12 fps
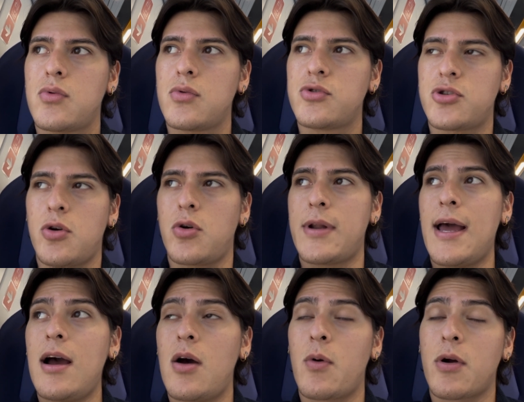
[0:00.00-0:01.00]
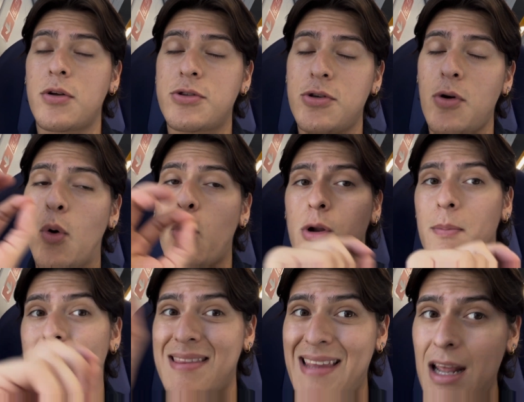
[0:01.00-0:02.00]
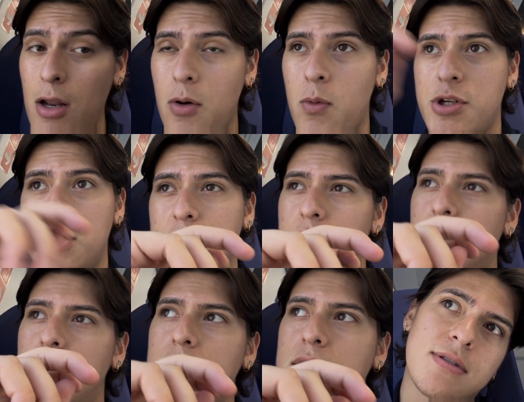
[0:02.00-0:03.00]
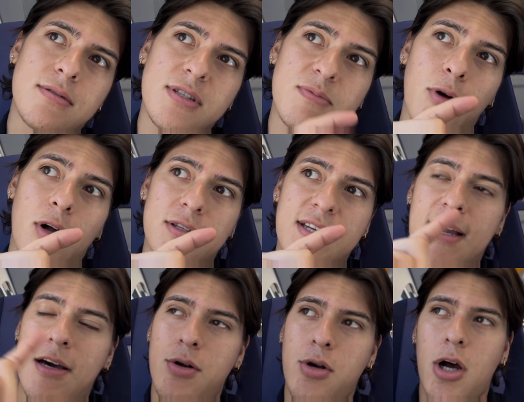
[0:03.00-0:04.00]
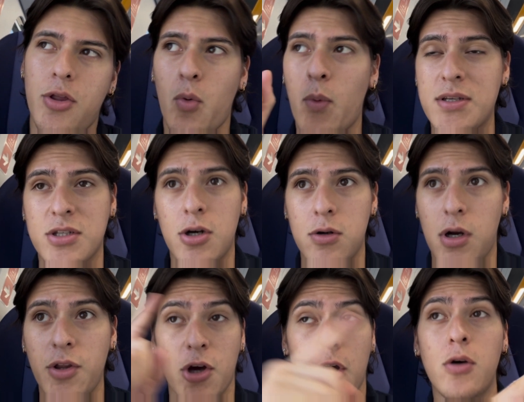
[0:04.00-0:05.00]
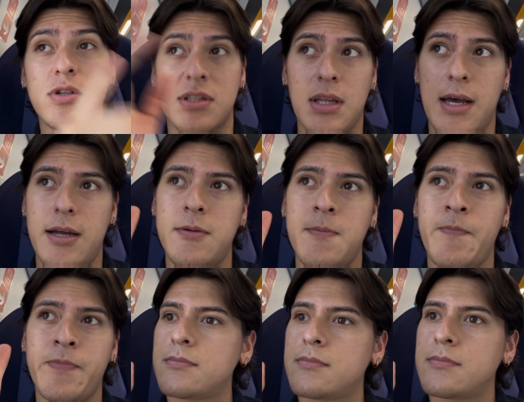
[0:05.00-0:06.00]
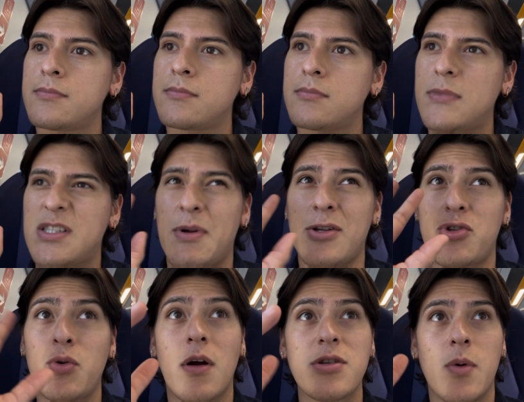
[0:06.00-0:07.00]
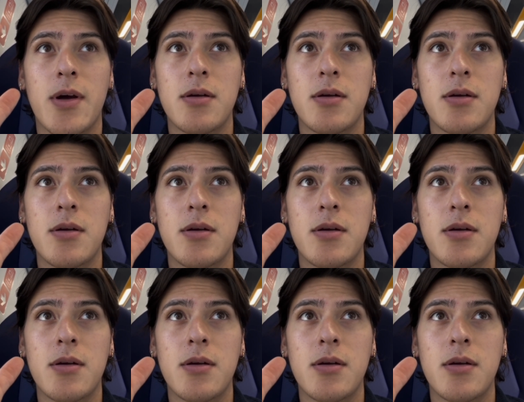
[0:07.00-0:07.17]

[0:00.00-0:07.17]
So now we're going to Portobello, which is a small town on the west coast, on the coastline. It's about two hours away.